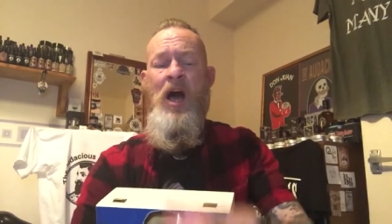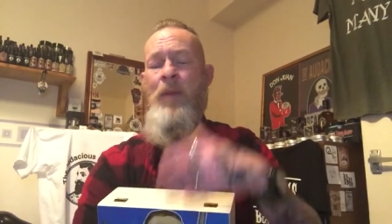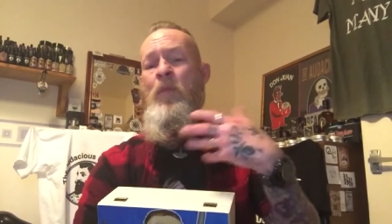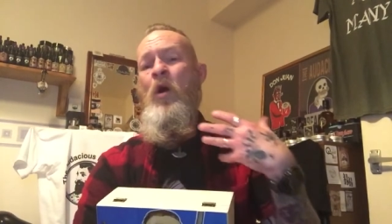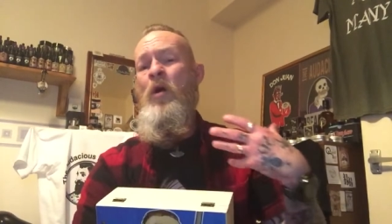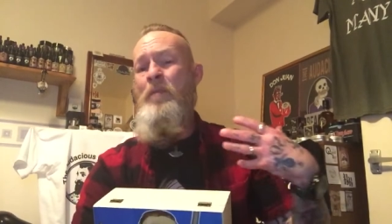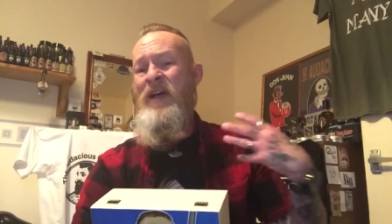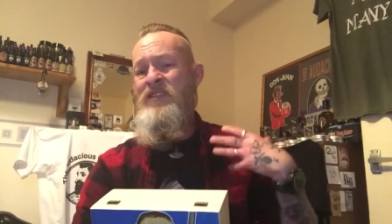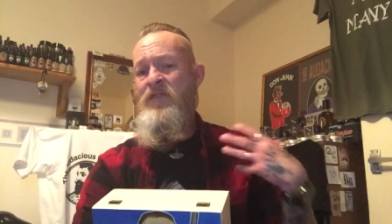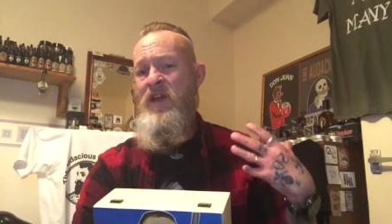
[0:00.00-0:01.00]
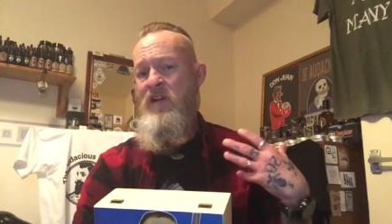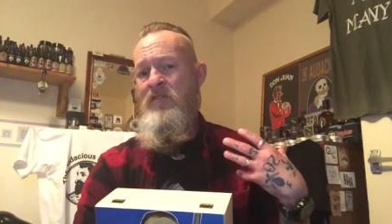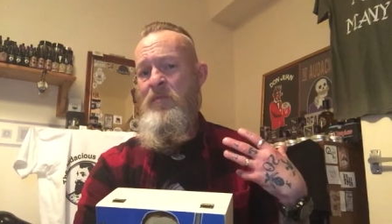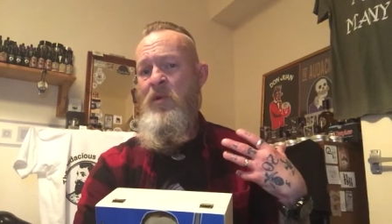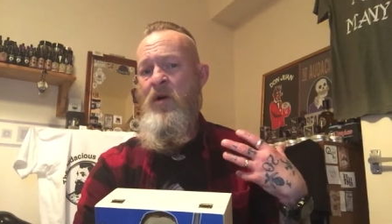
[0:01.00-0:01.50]
I'm not a massive
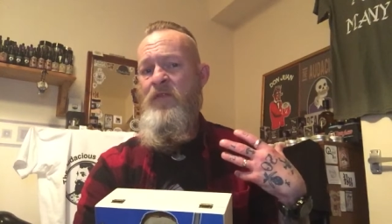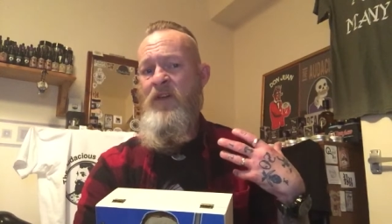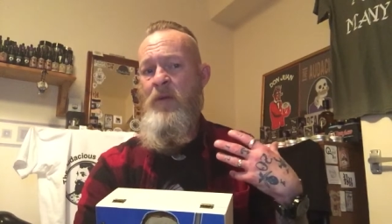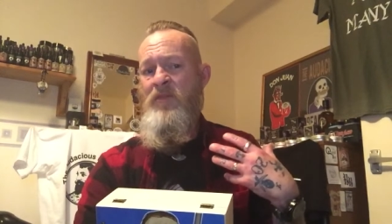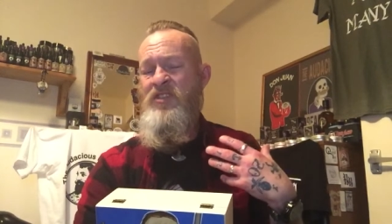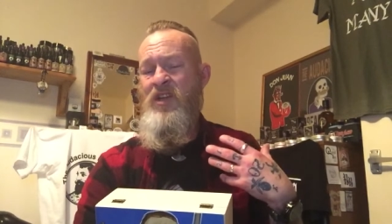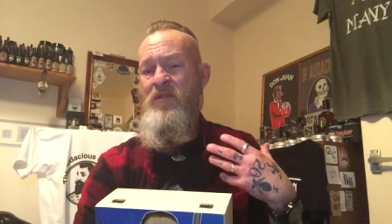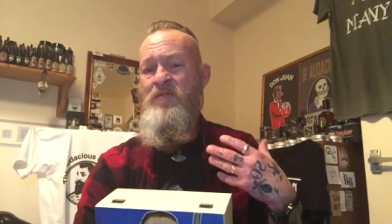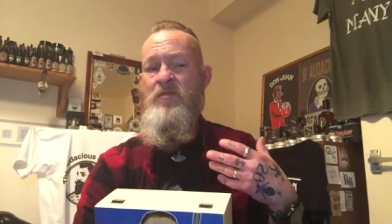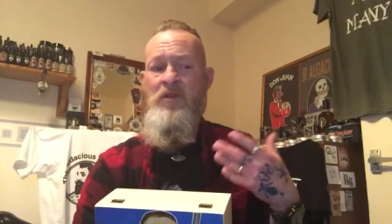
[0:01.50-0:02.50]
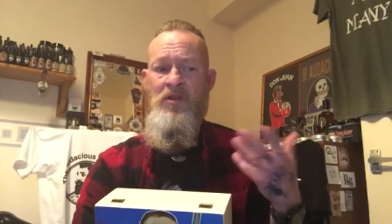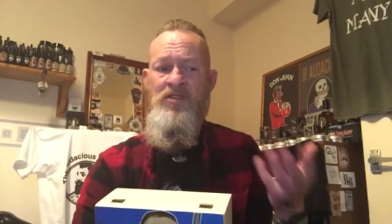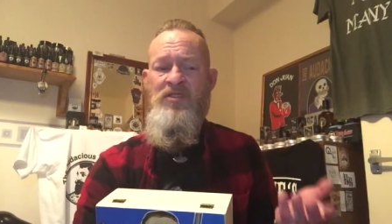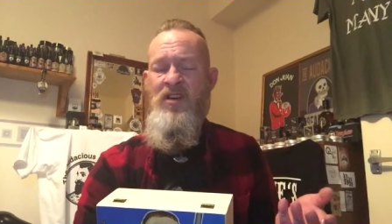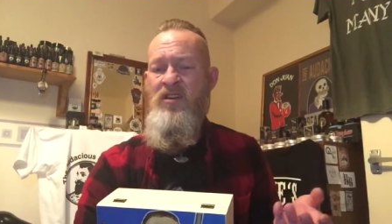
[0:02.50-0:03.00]
Harry Potter fan myself, to be
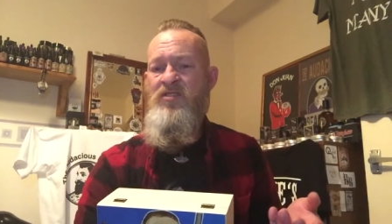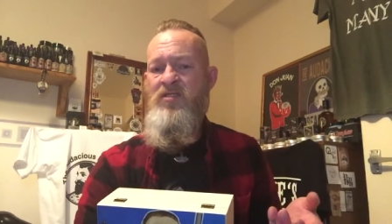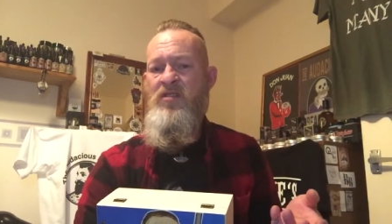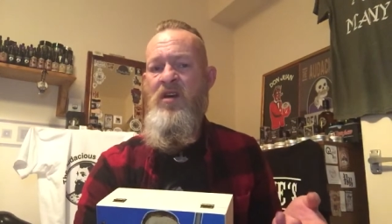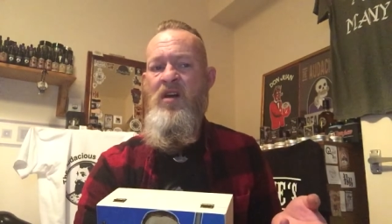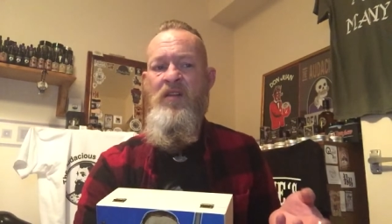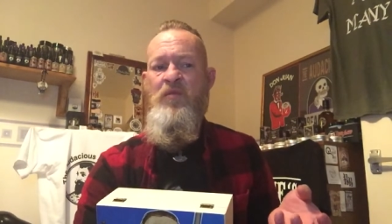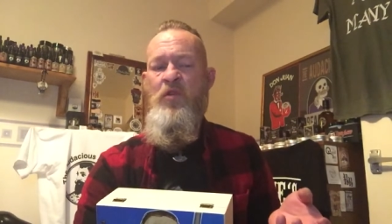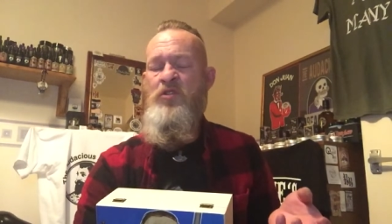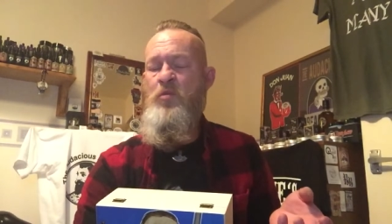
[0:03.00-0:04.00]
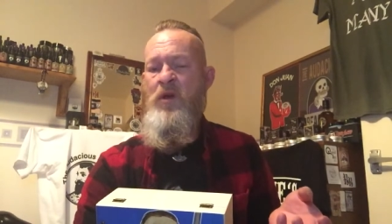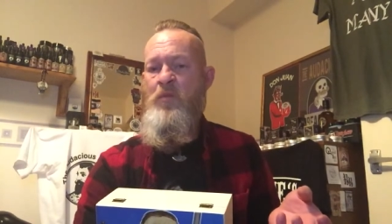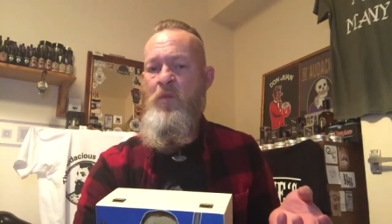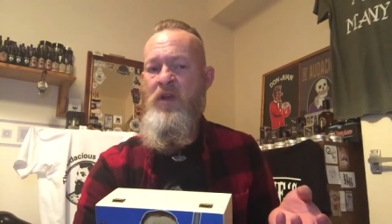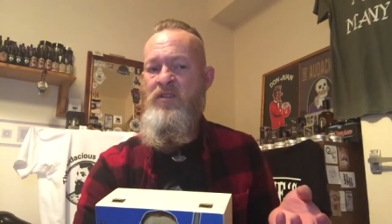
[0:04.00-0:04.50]
honest. I half watched
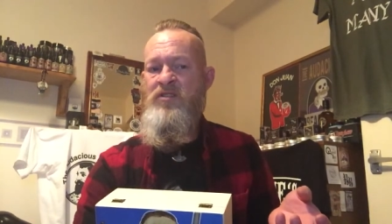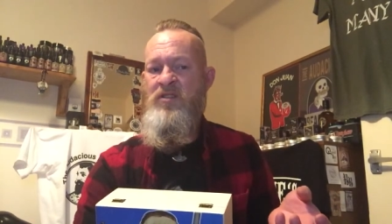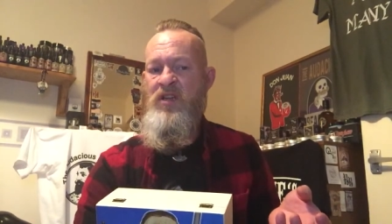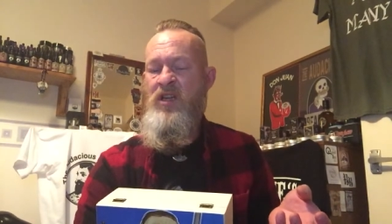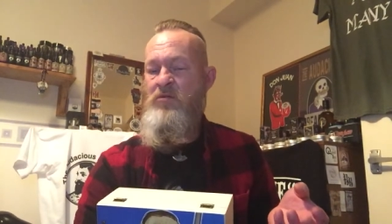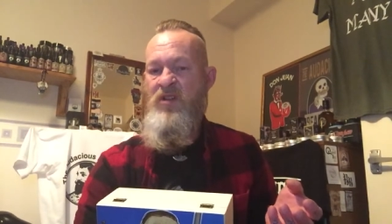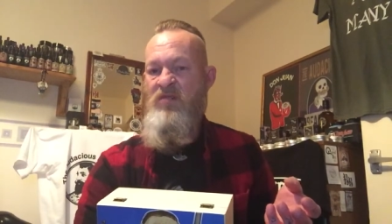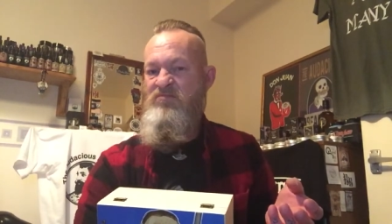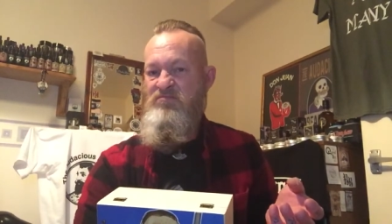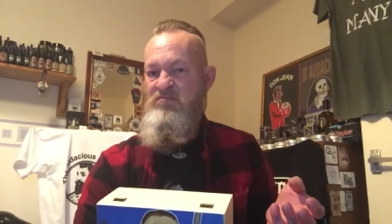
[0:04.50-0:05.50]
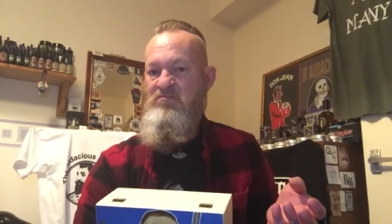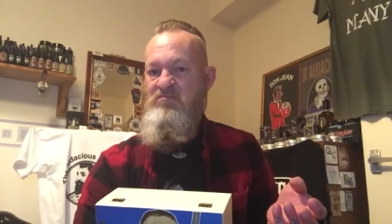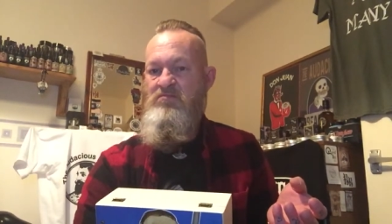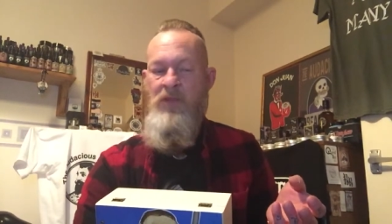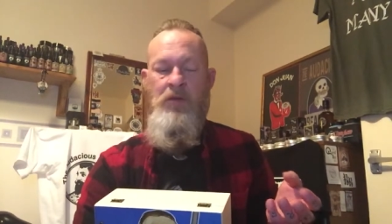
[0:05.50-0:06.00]
one once and then it was like,
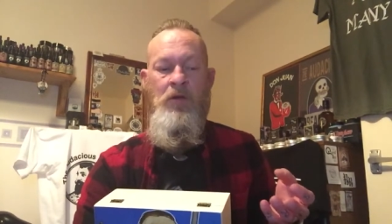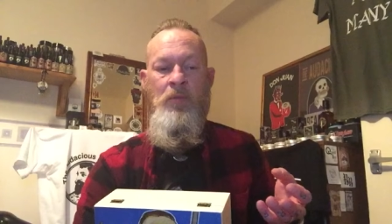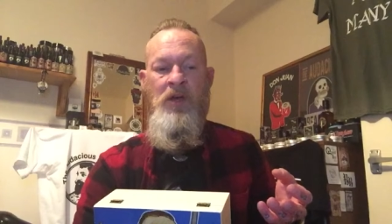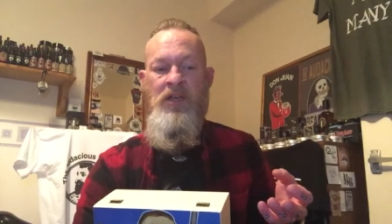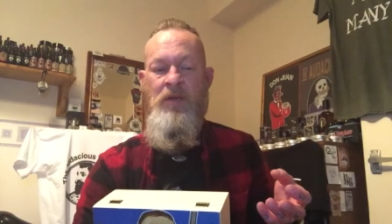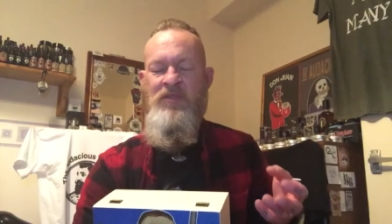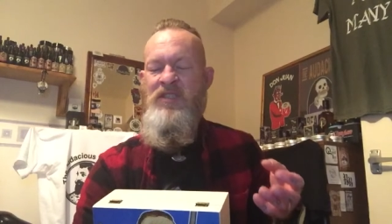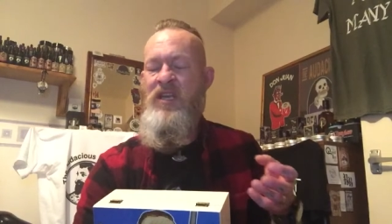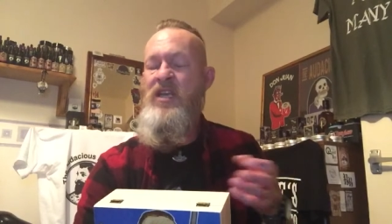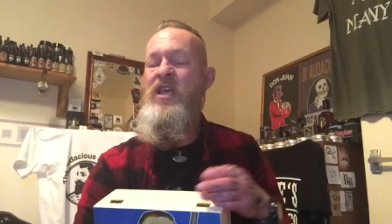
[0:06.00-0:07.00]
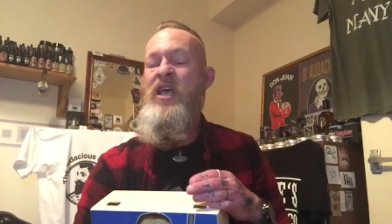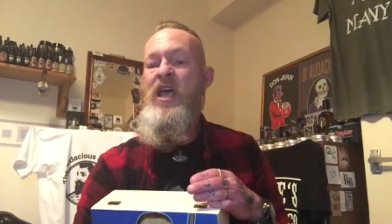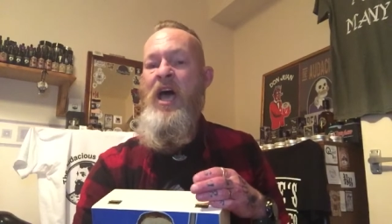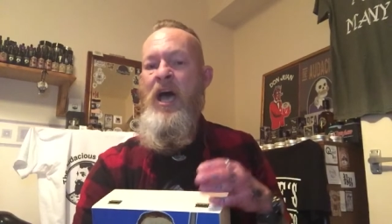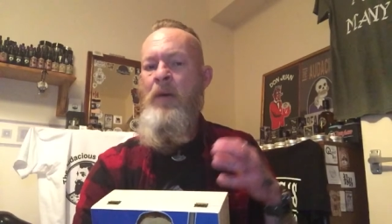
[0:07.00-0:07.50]
no, not my cup of tea,
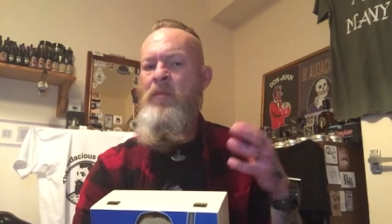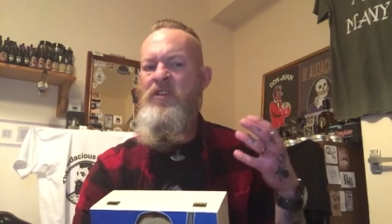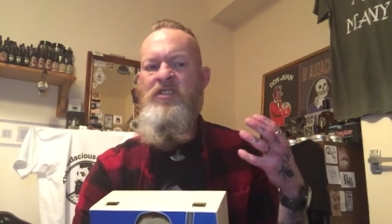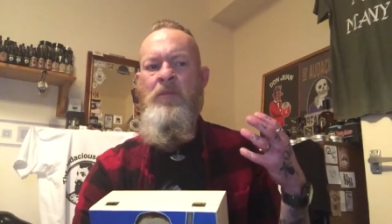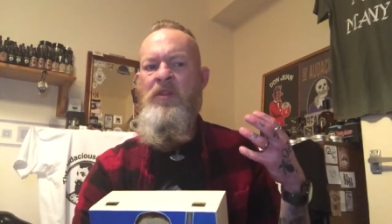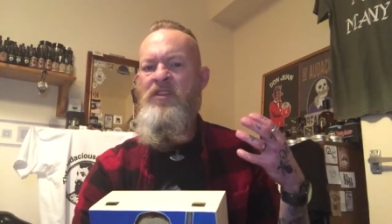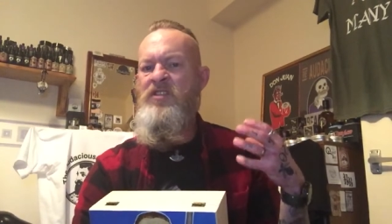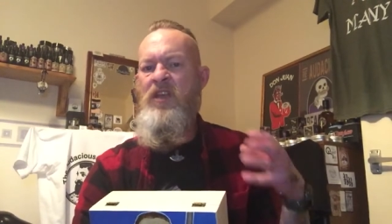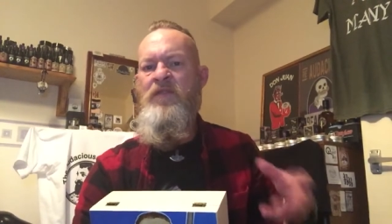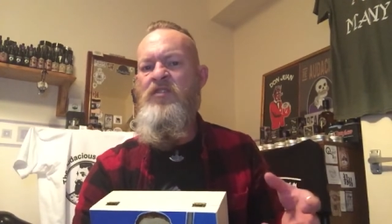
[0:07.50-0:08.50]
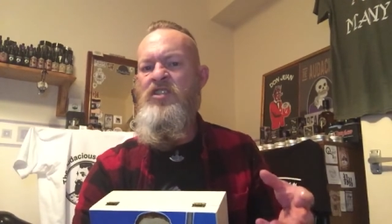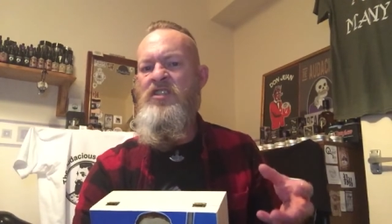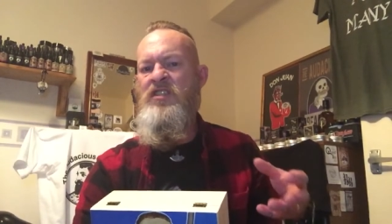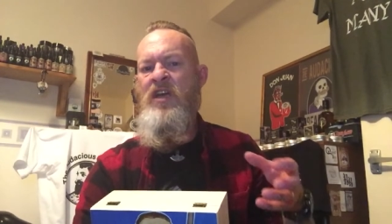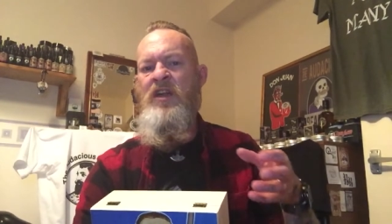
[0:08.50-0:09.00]
uh, but some of the stuff that
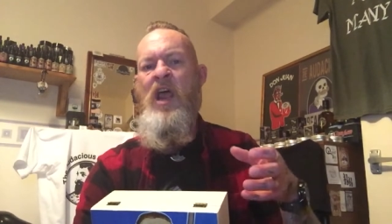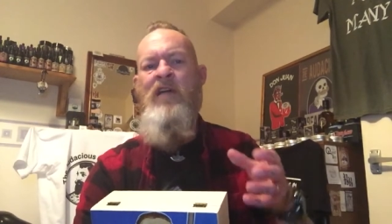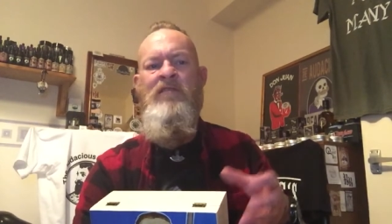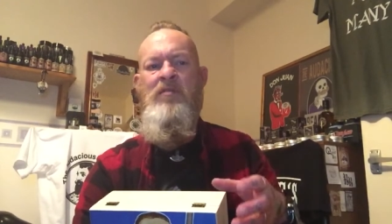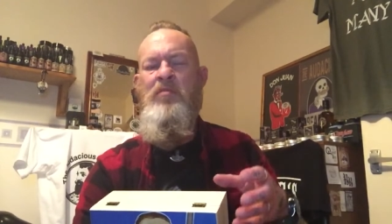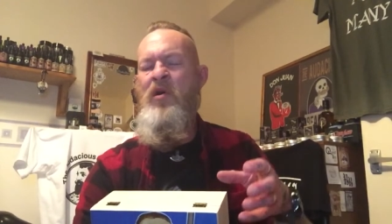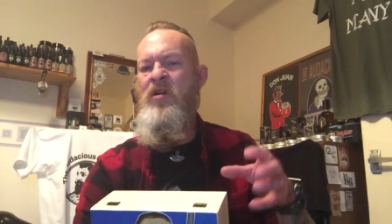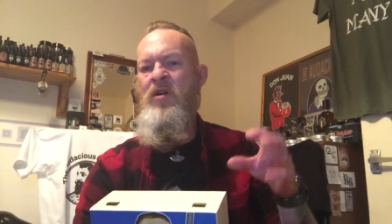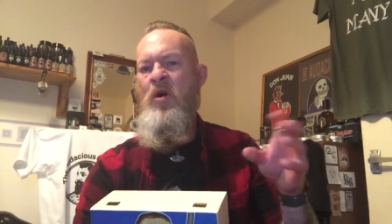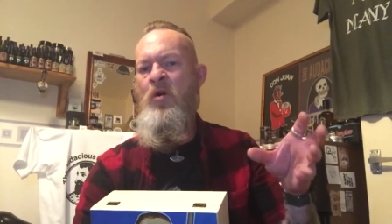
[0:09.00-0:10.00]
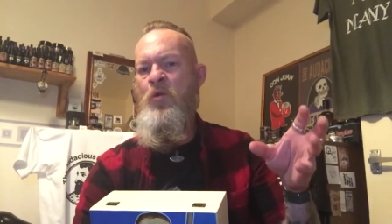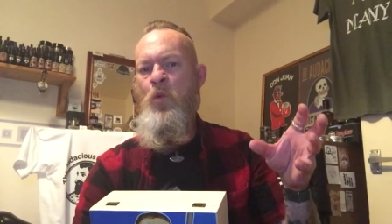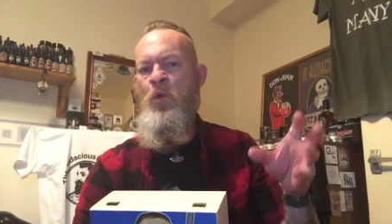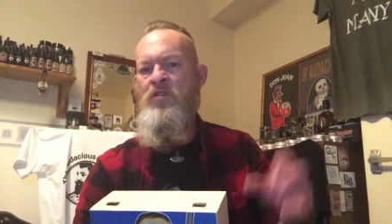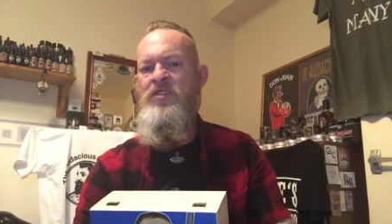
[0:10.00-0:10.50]
she's done, Harry Potter,
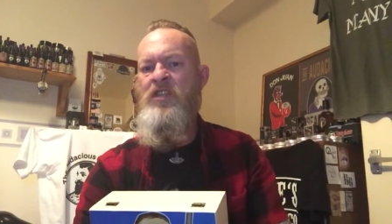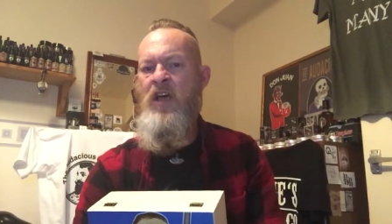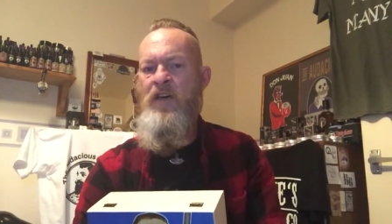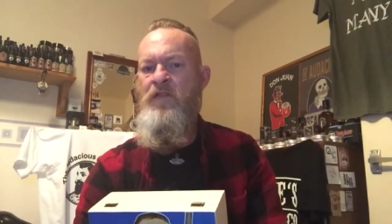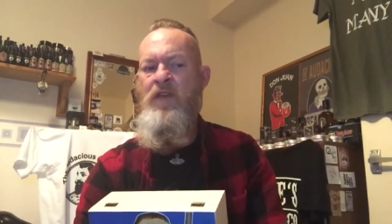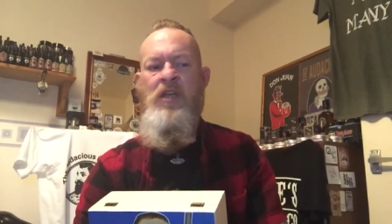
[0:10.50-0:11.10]
Hogwarts stuff,